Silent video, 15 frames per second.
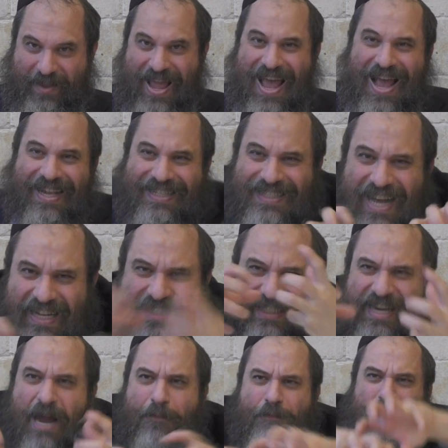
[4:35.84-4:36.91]
It's not
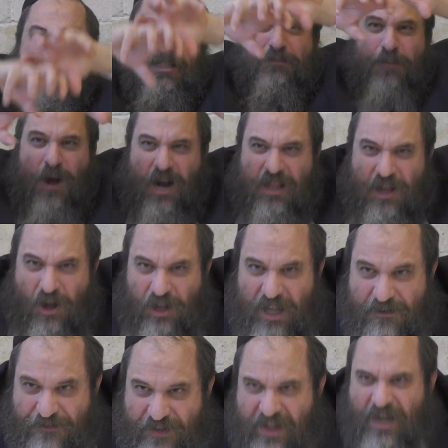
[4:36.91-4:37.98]
separate, it's part of the whole
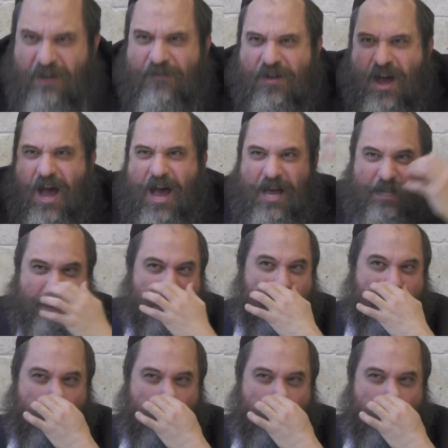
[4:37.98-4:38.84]
infinity of God.